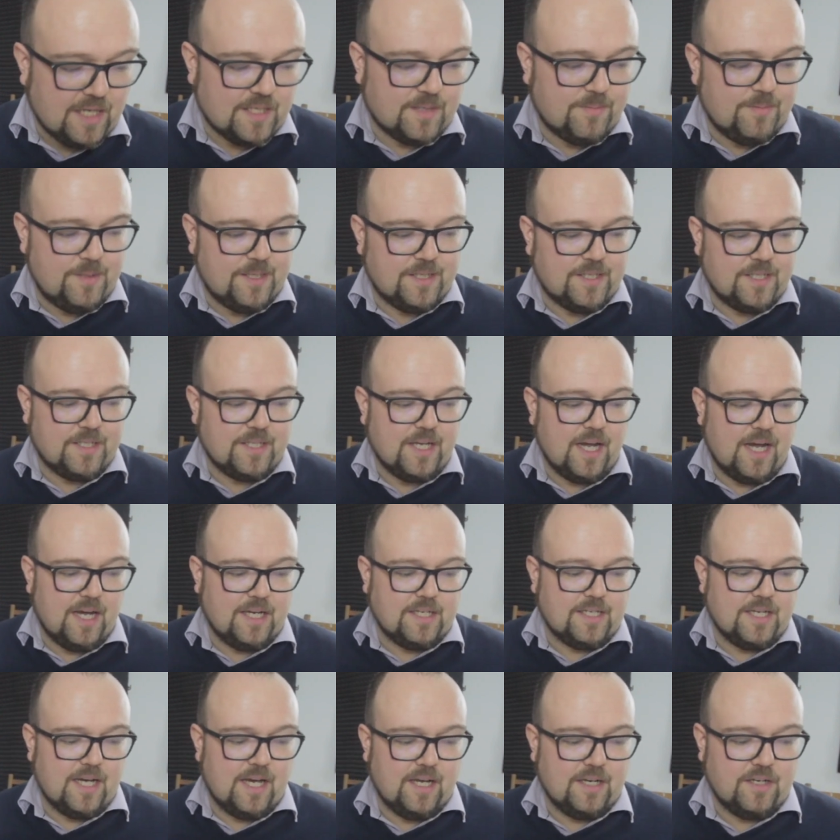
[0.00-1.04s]
asked me, he says, hi
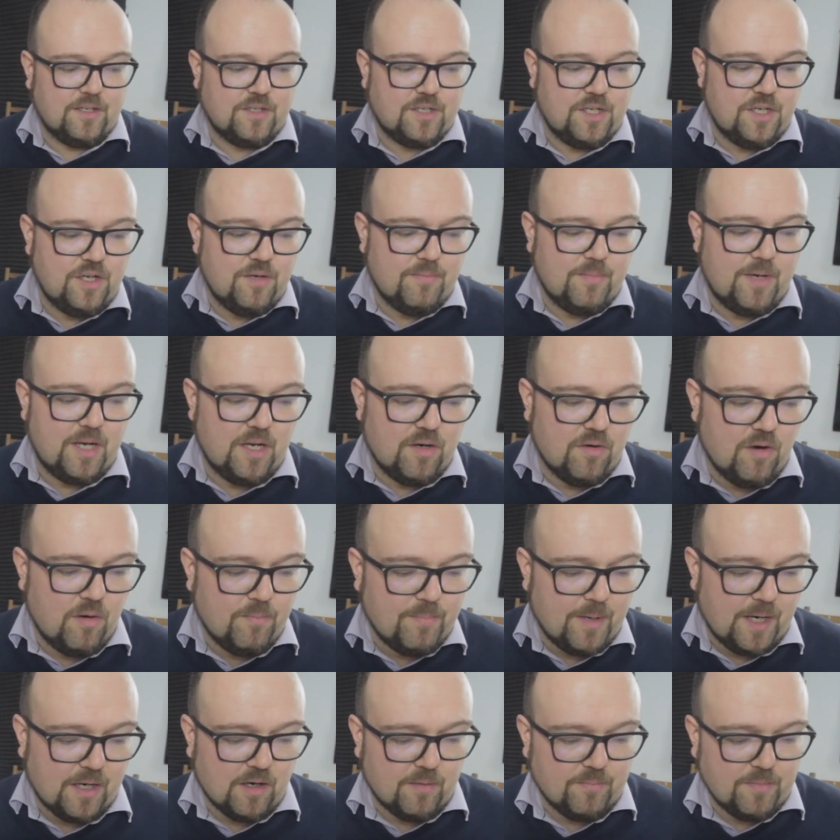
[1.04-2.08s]
Dan, do you make your own
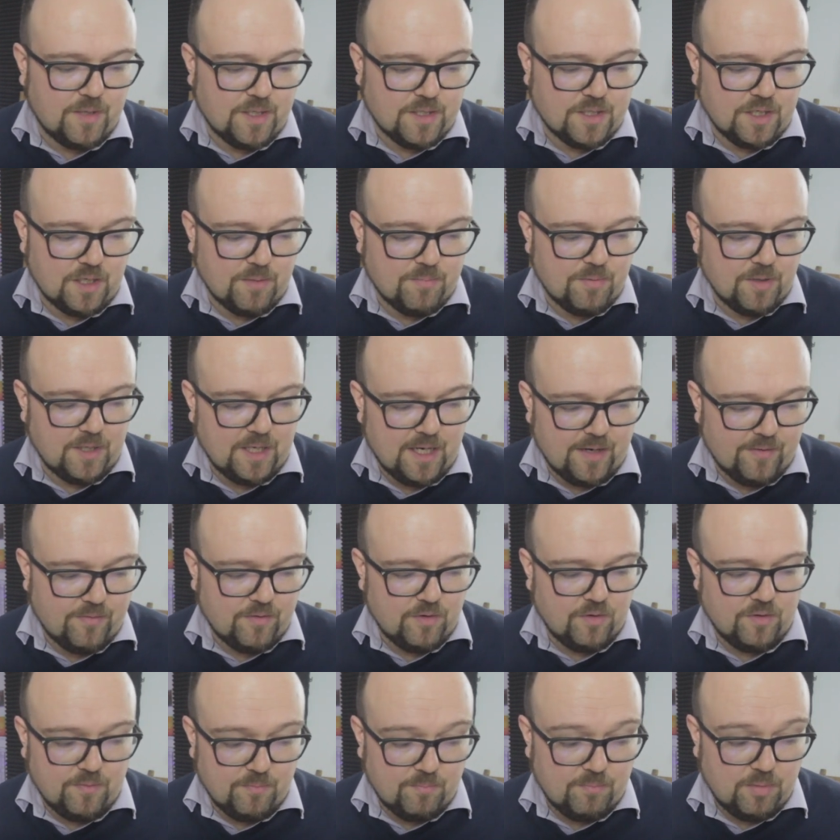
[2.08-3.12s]
background music you put in
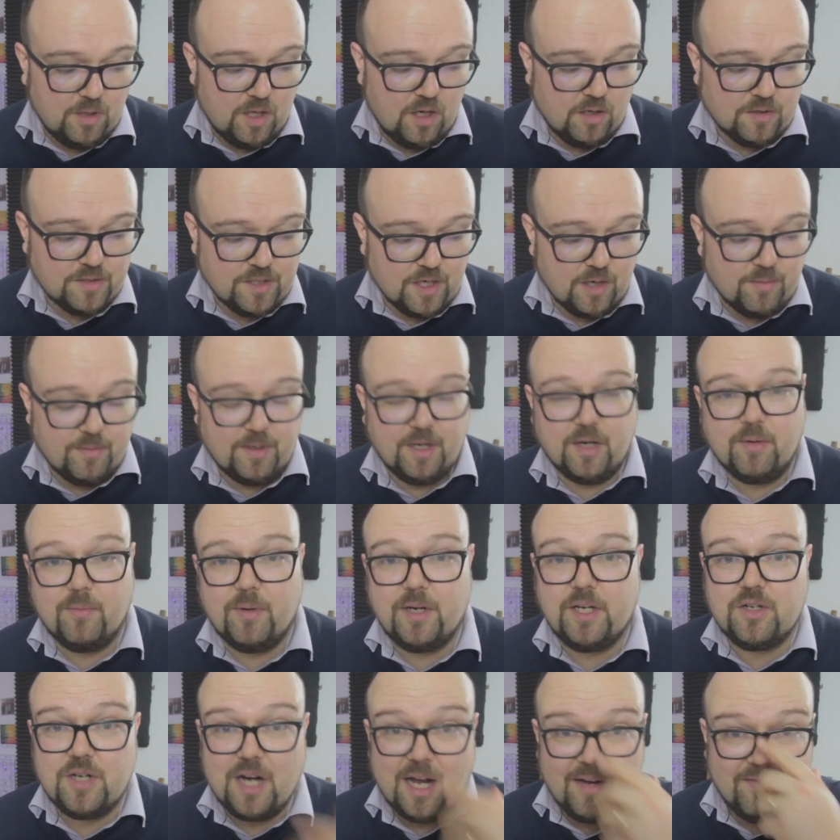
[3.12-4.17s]
every other blog's opening and when
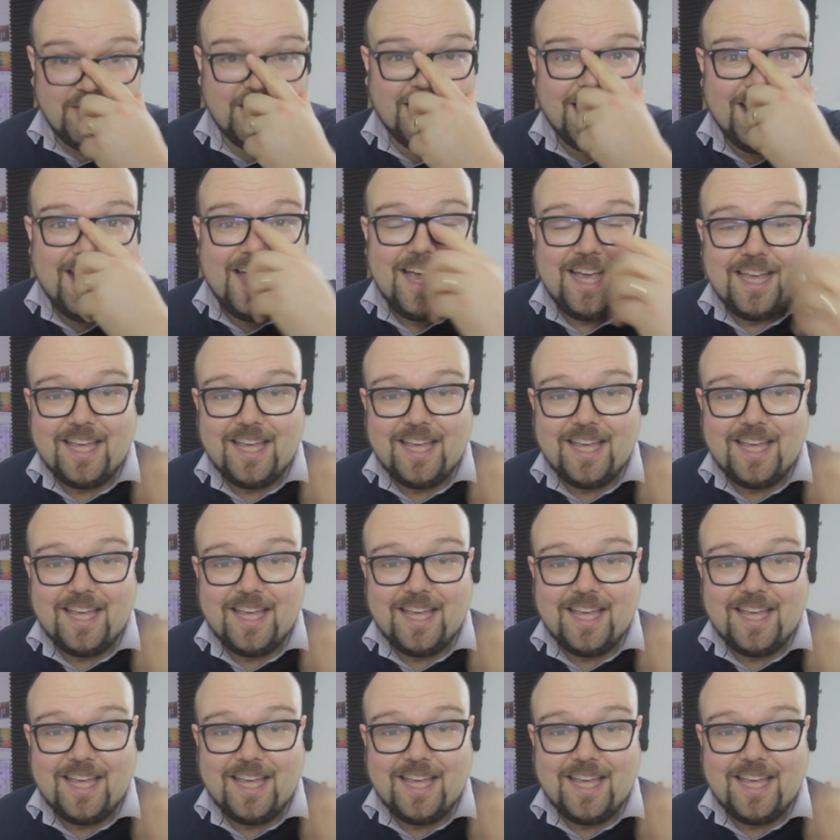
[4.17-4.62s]
you're driving?